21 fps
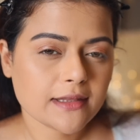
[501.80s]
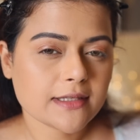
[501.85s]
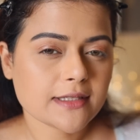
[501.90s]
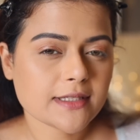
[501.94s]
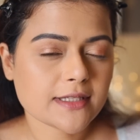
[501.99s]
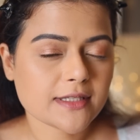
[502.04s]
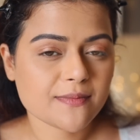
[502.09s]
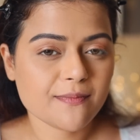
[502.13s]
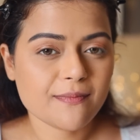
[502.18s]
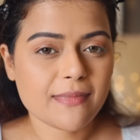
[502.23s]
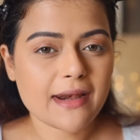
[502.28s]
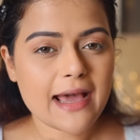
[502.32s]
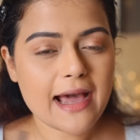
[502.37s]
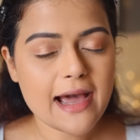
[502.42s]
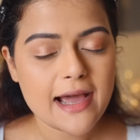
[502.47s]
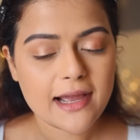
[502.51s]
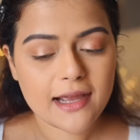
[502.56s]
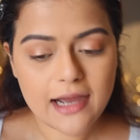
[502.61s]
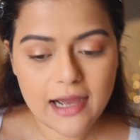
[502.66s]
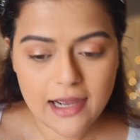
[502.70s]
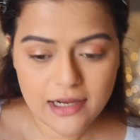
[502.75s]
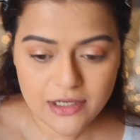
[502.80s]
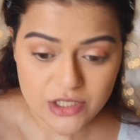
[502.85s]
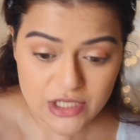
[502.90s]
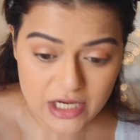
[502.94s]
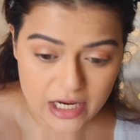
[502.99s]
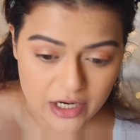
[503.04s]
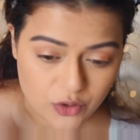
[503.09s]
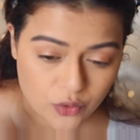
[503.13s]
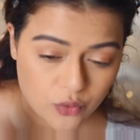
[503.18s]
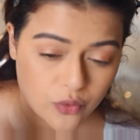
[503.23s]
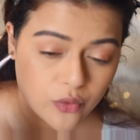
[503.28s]
this black
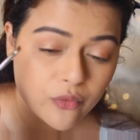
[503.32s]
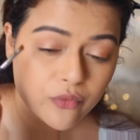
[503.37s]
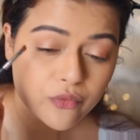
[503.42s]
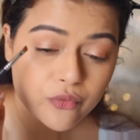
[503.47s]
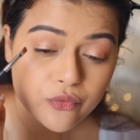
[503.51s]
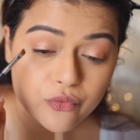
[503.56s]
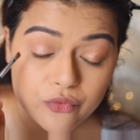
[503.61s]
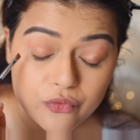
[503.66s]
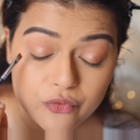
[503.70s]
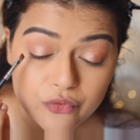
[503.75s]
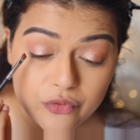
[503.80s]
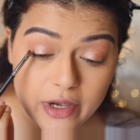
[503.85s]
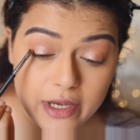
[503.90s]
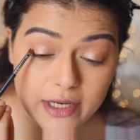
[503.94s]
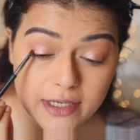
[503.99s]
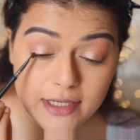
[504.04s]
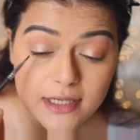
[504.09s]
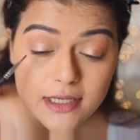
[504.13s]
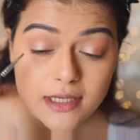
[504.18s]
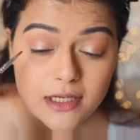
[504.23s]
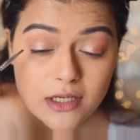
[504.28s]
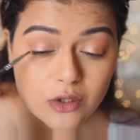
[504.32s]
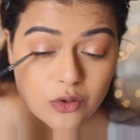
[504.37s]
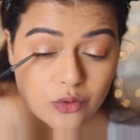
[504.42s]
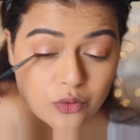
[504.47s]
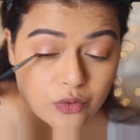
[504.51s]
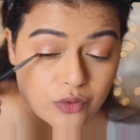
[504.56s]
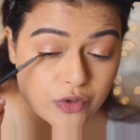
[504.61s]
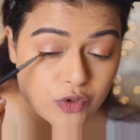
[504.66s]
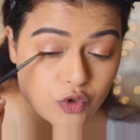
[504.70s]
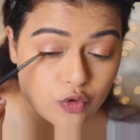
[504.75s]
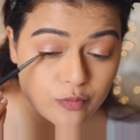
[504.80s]
eyeshadow very
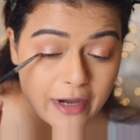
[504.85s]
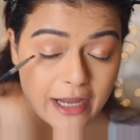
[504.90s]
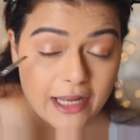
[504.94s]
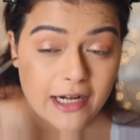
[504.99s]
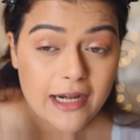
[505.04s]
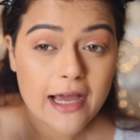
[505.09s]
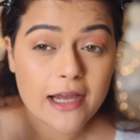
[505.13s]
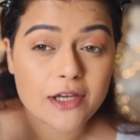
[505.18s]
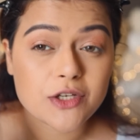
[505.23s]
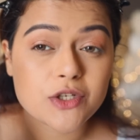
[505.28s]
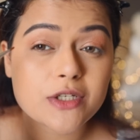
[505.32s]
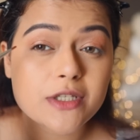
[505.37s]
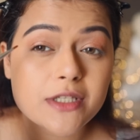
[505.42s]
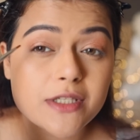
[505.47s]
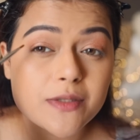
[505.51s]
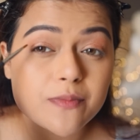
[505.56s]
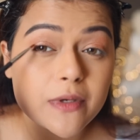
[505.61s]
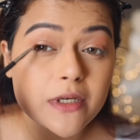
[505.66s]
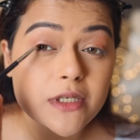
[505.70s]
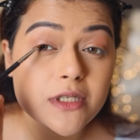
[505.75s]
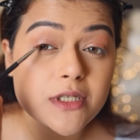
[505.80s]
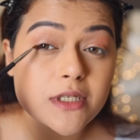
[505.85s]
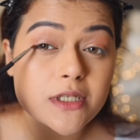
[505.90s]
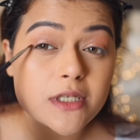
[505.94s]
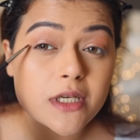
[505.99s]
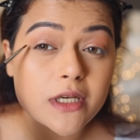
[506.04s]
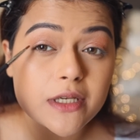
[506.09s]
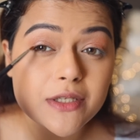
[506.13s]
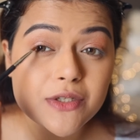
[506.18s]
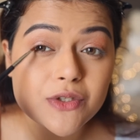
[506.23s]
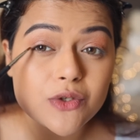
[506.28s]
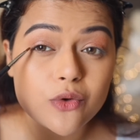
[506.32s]
close to my lashes, but
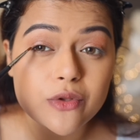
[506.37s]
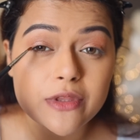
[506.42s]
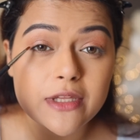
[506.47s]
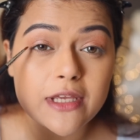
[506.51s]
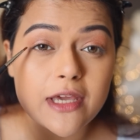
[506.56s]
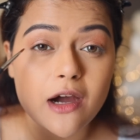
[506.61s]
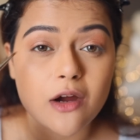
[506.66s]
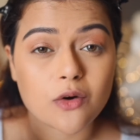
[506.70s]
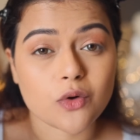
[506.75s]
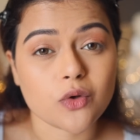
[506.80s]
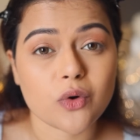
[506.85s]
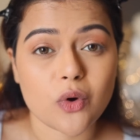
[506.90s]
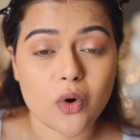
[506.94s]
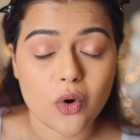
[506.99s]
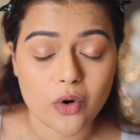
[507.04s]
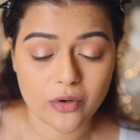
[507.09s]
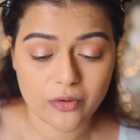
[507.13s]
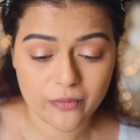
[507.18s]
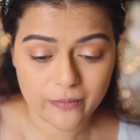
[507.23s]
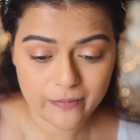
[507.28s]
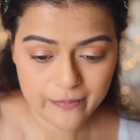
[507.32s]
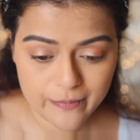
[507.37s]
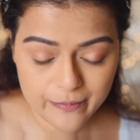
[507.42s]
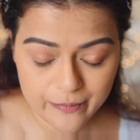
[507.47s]
just on the outer corner.